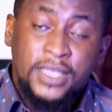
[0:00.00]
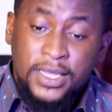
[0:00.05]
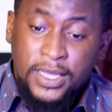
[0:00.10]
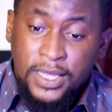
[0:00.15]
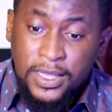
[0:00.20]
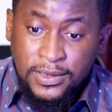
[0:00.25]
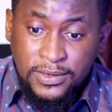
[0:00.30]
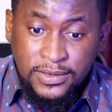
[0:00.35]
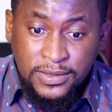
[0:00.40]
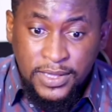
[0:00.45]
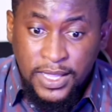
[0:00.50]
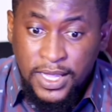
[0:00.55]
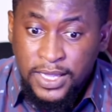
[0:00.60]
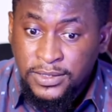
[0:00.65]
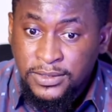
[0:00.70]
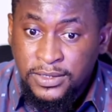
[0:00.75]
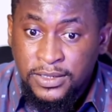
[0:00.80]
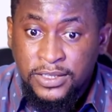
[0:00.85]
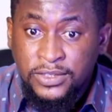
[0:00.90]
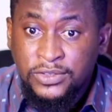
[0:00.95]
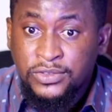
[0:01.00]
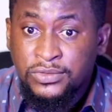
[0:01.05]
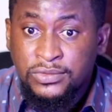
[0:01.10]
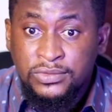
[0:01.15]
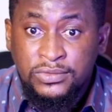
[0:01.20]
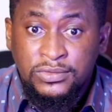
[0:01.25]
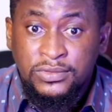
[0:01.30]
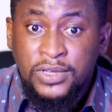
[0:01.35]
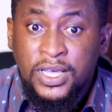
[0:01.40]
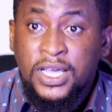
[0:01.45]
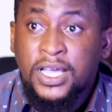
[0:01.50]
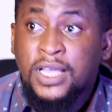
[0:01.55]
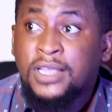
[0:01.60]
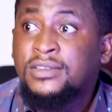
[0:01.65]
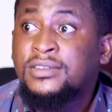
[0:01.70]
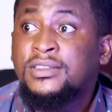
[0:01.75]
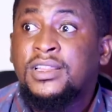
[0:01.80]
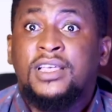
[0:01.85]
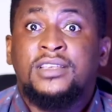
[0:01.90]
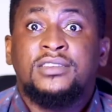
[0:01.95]
I can't start little, I
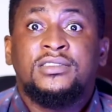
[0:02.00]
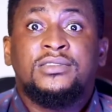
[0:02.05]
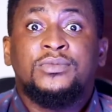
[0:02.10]
can't start